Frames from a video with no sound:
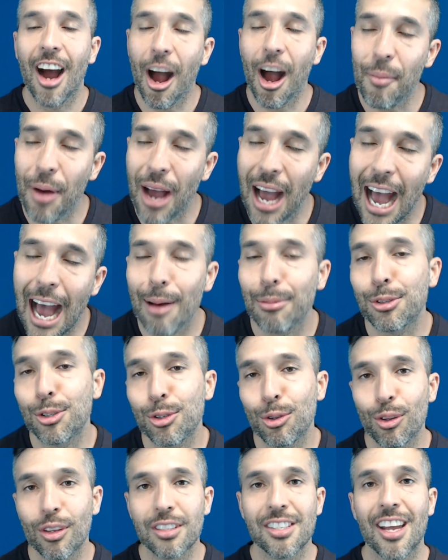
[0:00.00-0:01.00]
I'm
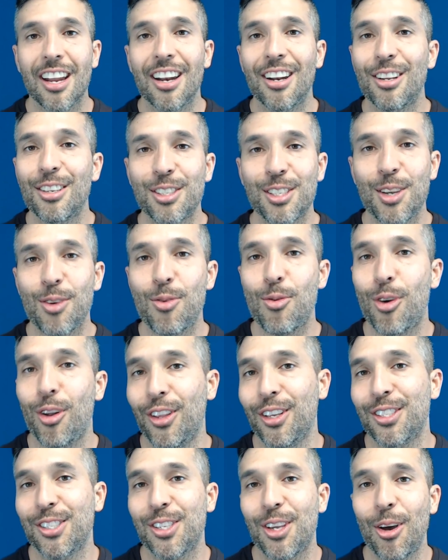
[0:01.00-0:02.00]
absolutely excited to see where
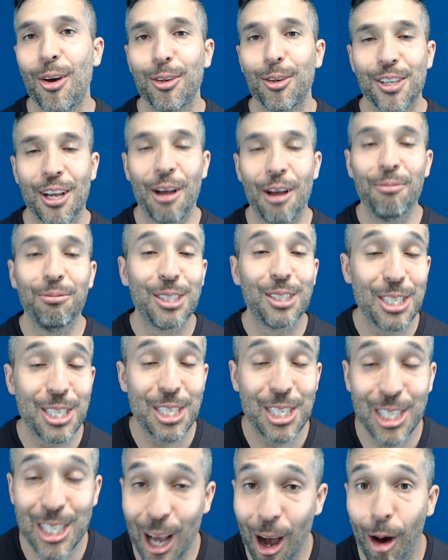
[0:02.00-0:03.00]
this goes. I'm
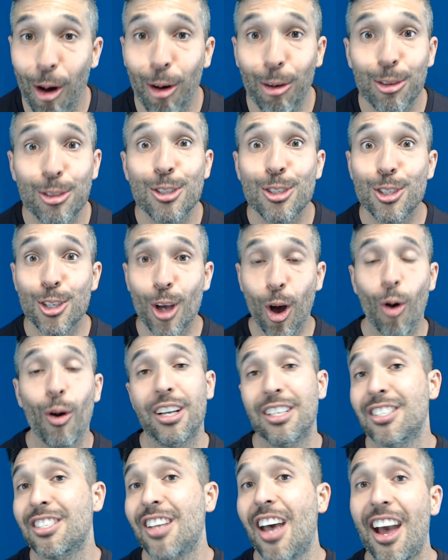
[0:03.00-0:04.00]
so
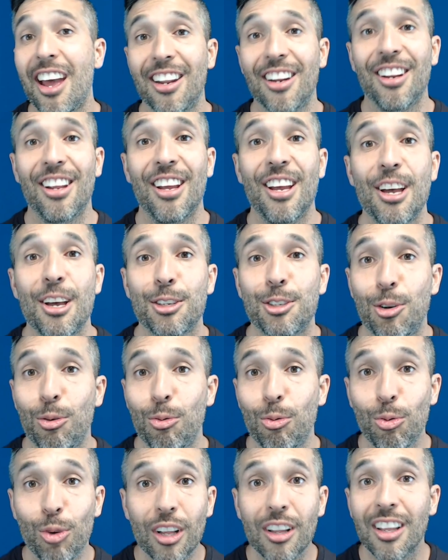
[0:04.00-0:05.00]
excited to
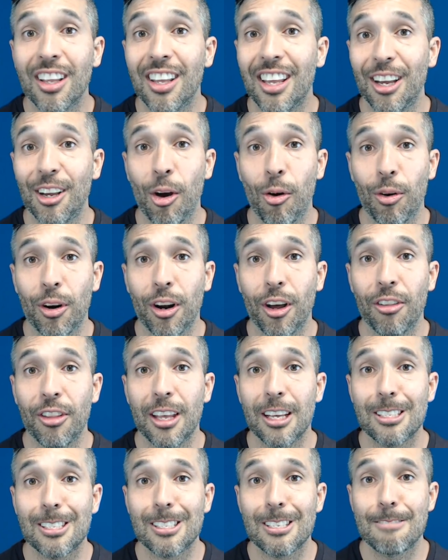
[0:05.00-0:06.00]
really get going on
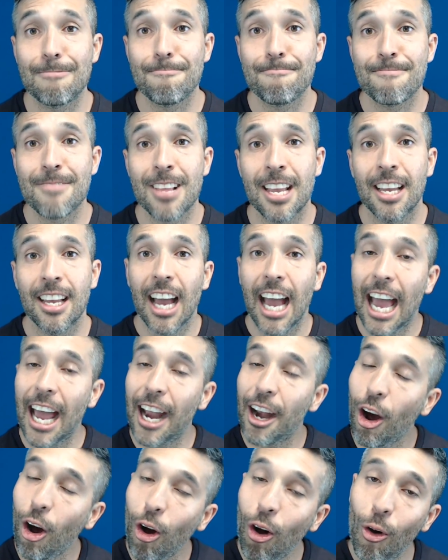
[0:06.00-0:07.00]
this.
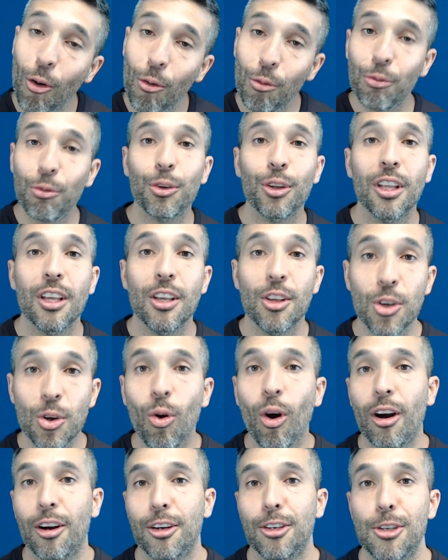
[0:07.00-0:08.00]
And hopefully
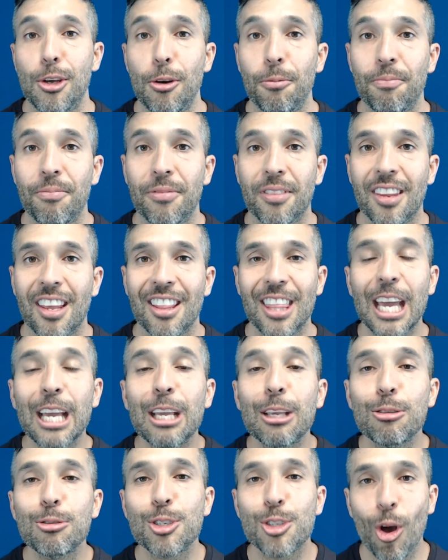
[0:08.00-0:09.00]
you are too.
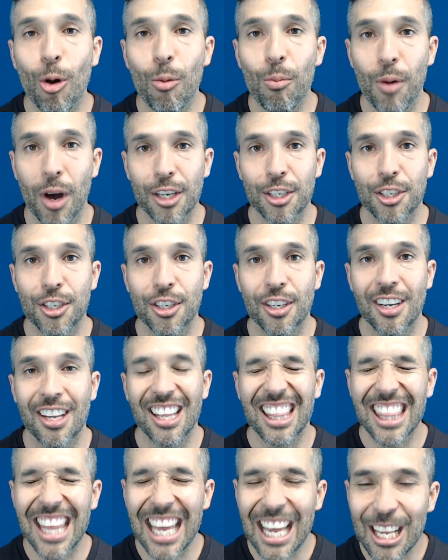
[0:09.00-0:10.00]
Thank you so much.
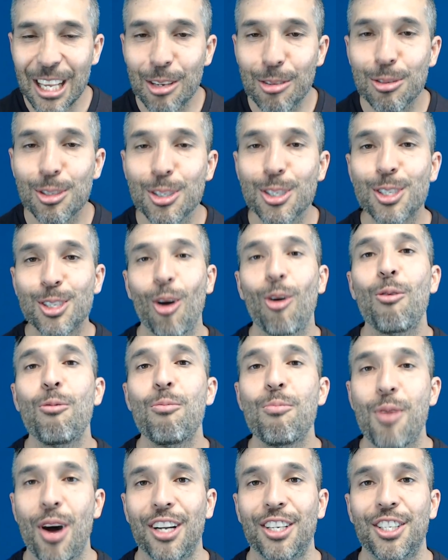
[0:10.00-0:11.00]
Thank you so
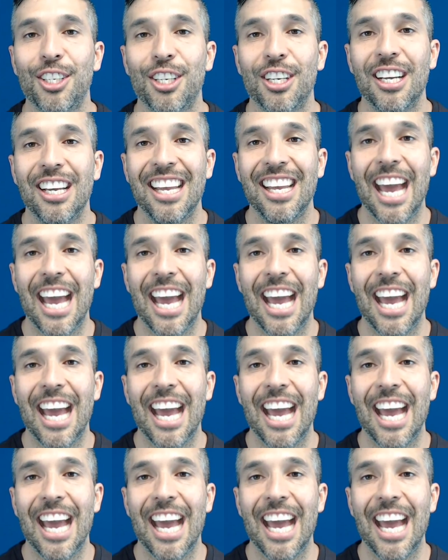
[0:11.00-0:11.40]
much.